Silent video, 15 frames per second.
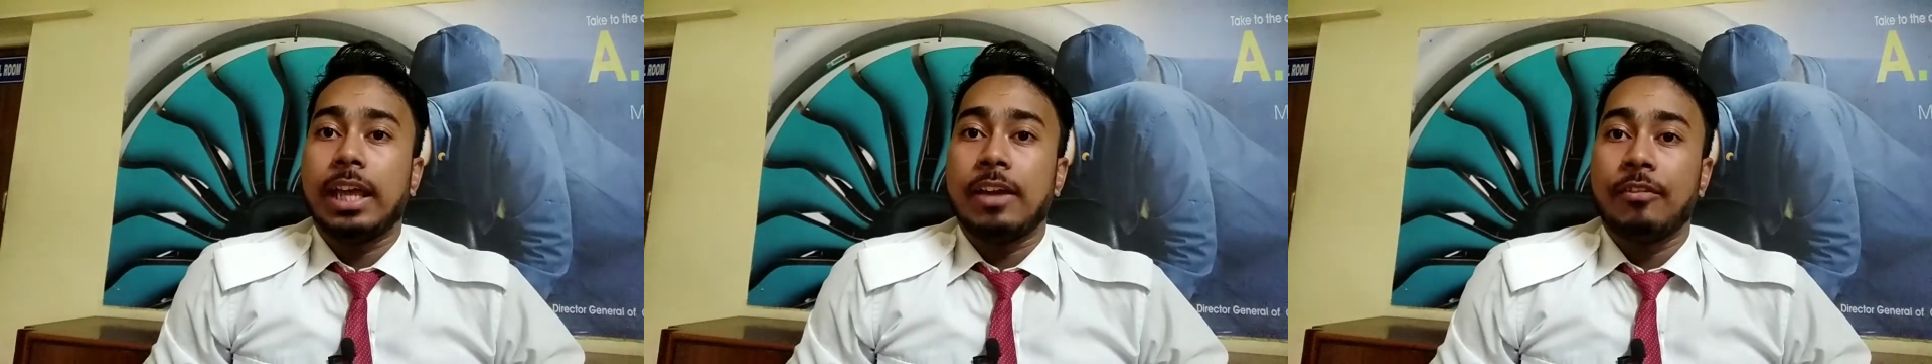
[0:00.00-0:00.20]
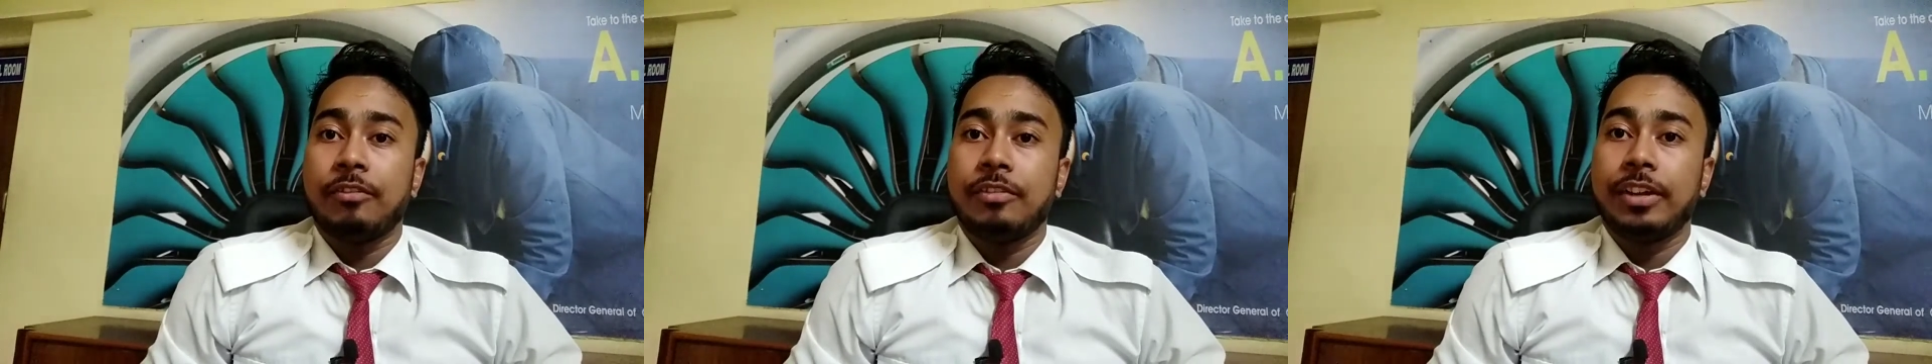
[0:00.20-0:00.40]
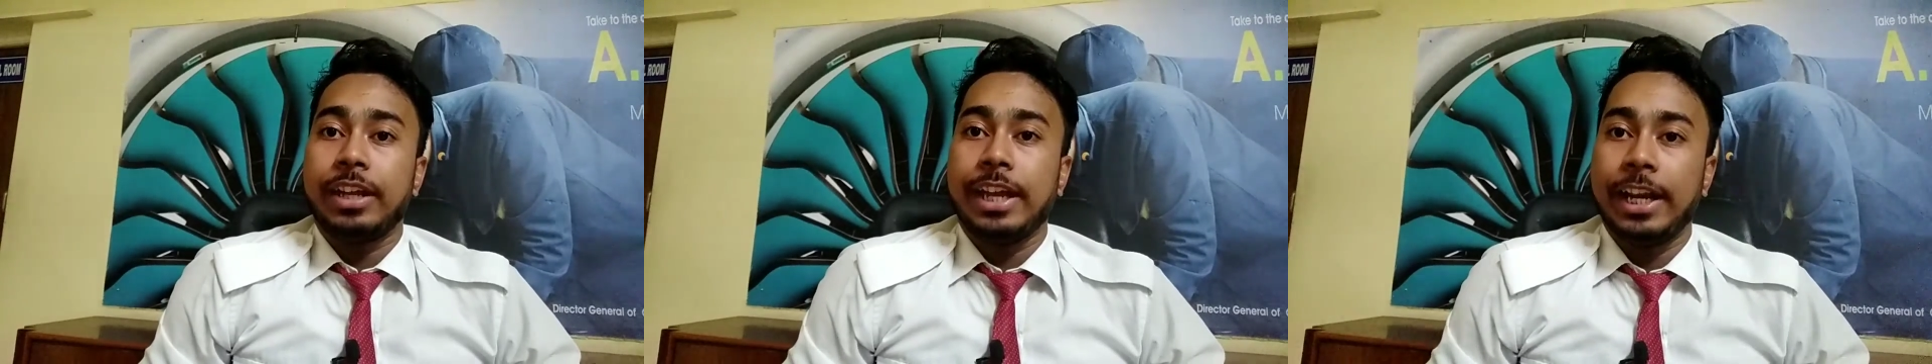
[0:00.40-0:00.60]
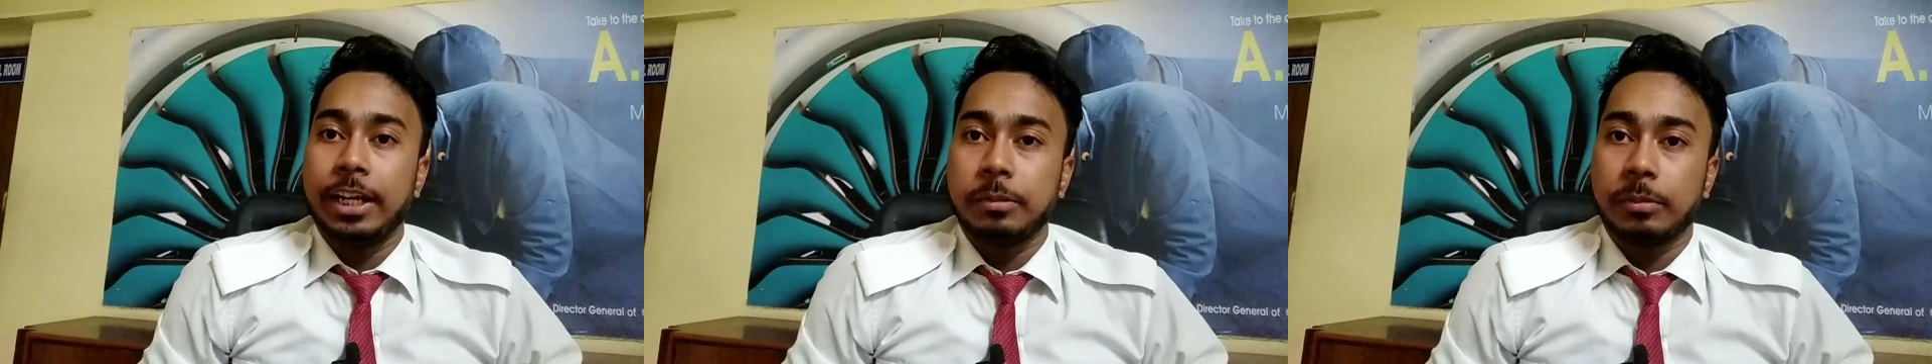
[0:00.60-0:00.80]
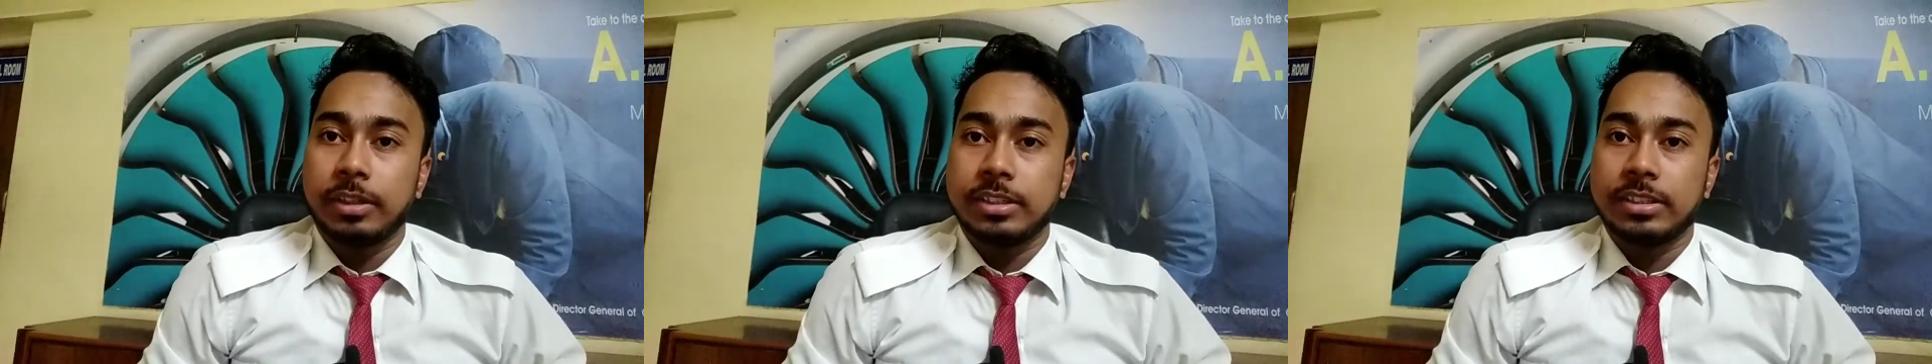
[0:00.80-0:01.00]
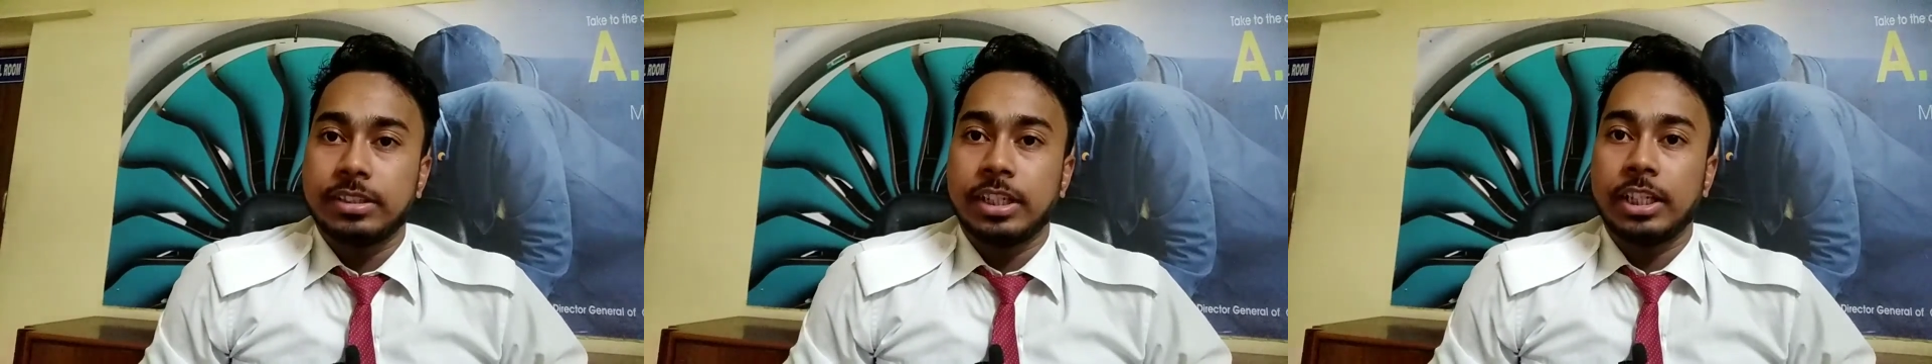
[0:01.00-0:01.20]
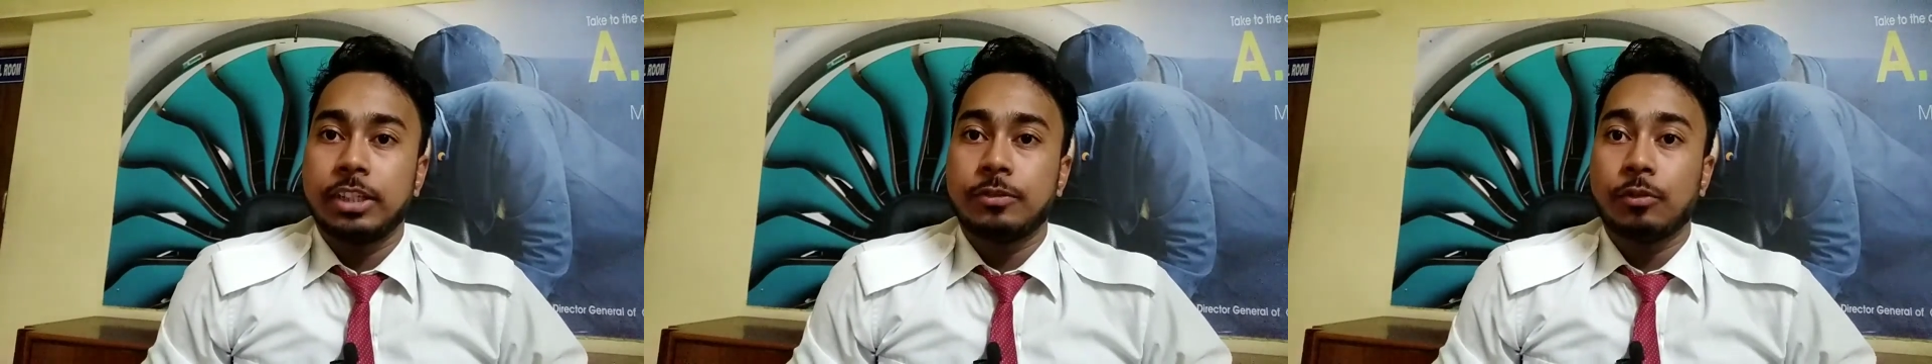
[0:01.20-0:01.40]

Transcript: every 8 months. That is